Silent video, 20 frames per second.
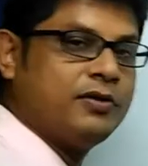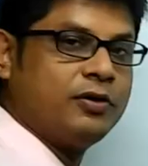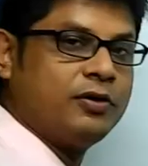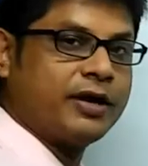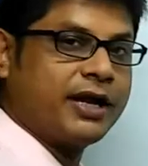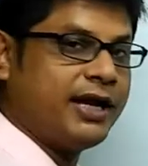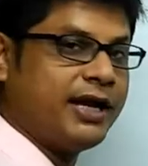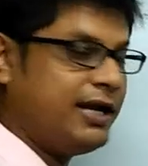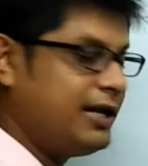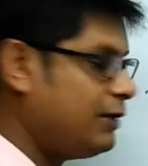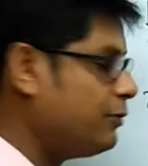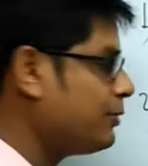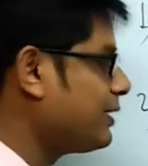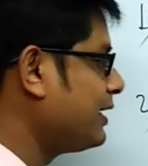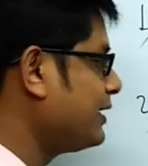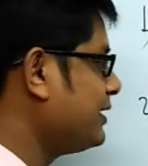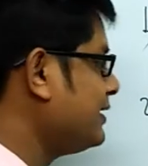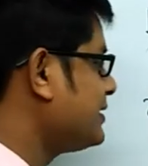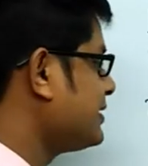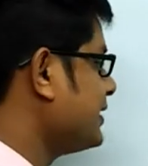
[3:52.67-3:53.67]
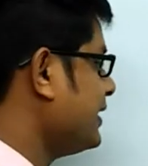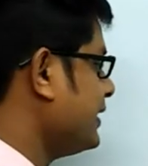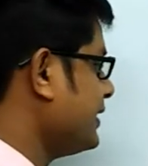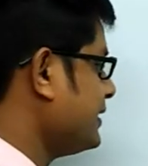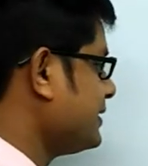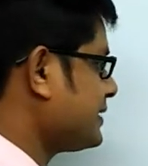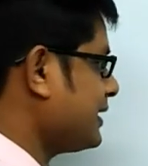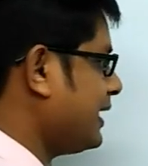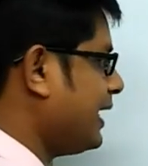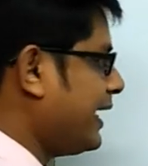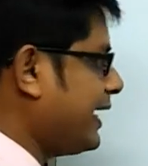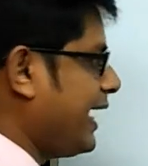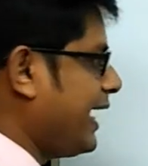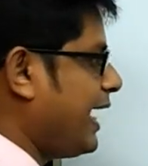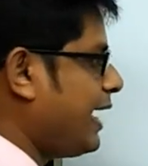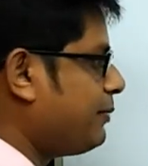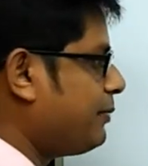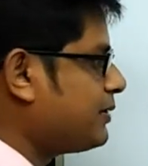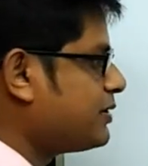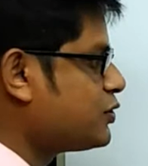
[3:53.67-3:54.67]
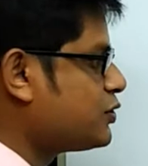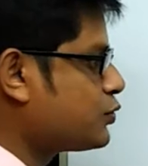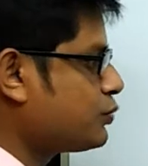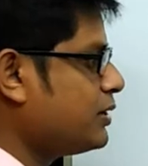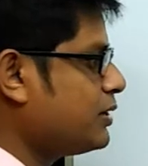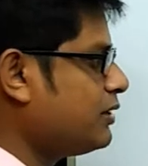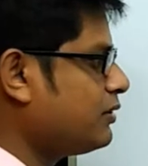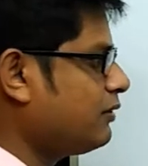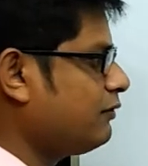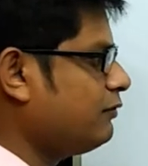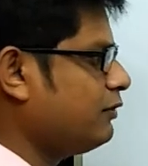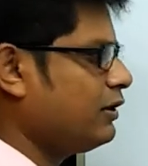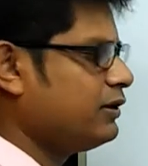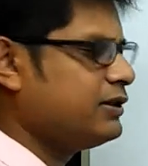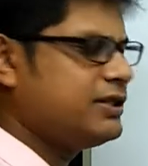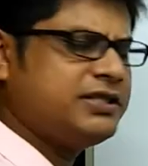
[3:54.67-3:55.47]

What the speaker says: Okay, look at this sentence. I am a student of law.